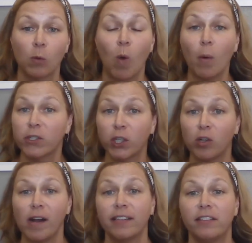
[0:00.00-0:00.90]
What was
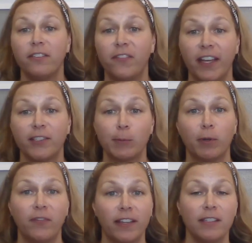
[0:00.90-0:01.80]
corrected to fix or
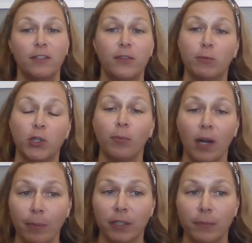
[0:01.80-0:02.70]
prevent these future
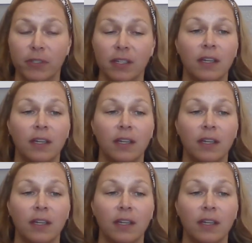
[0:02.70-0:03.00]
problems?